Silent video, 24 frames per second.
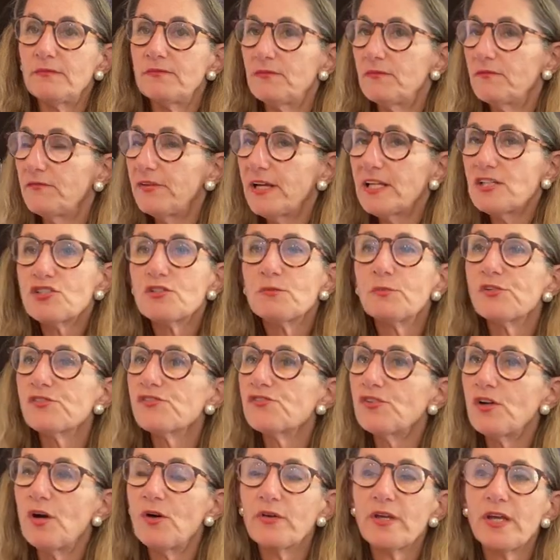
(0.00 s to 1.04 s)
Vegetables
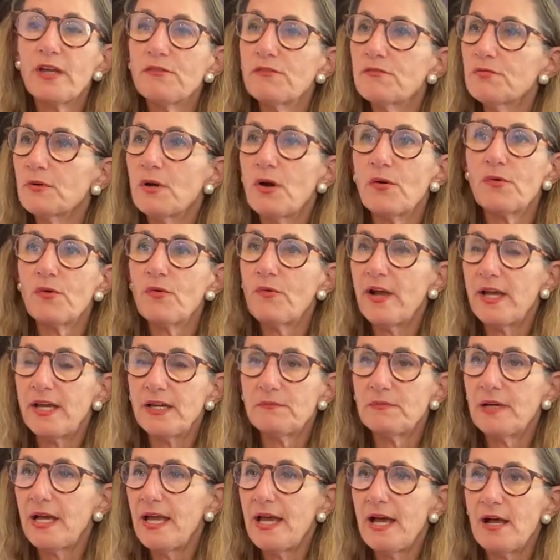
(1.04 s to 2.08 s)
don't get thrown away
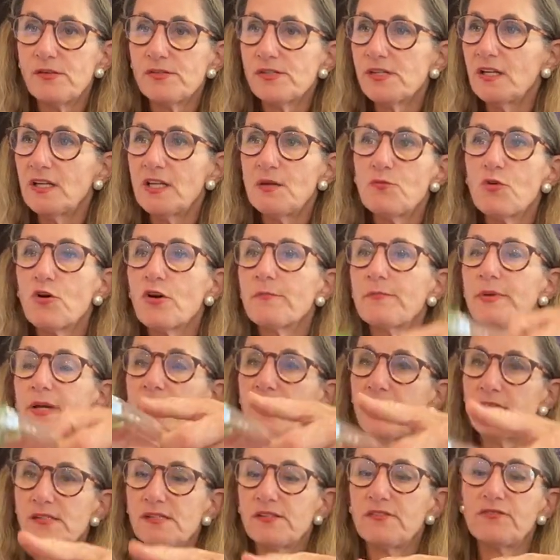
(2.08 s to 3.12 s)
in my house anymore
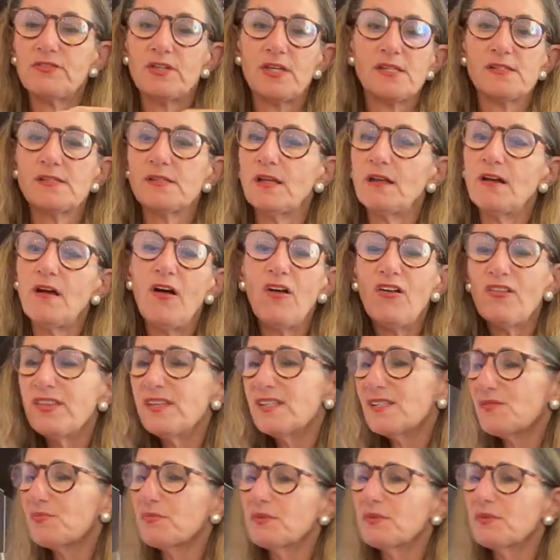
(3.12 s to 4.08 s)
because of this. And all this